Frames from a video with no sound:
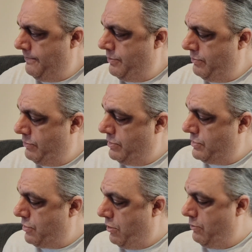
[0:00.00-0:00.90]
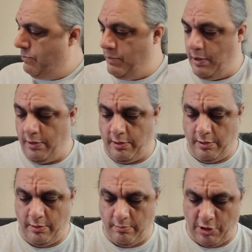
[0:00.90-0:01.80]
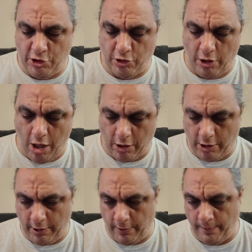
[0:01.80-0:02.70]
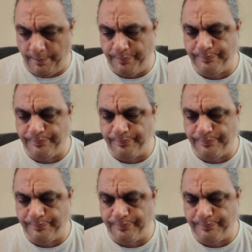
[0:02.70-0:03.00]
But let's start with my schlock here.